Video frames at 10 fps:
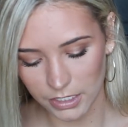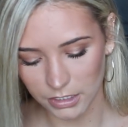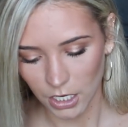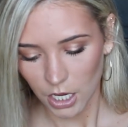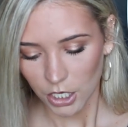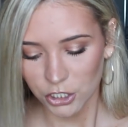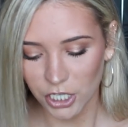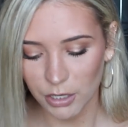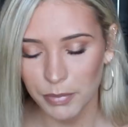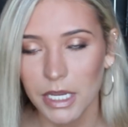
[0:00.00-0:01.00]
this
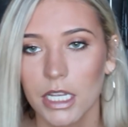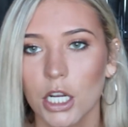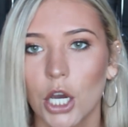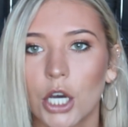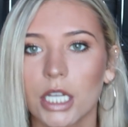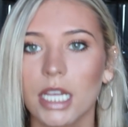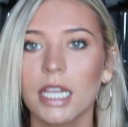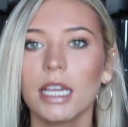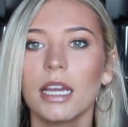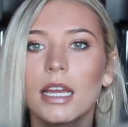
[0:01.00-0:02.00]
Champion
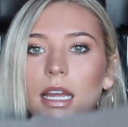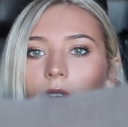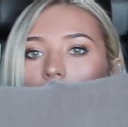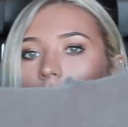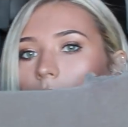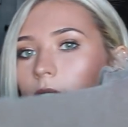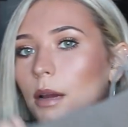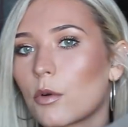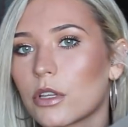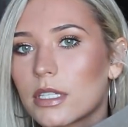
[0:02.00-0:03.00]
hoodie and I wore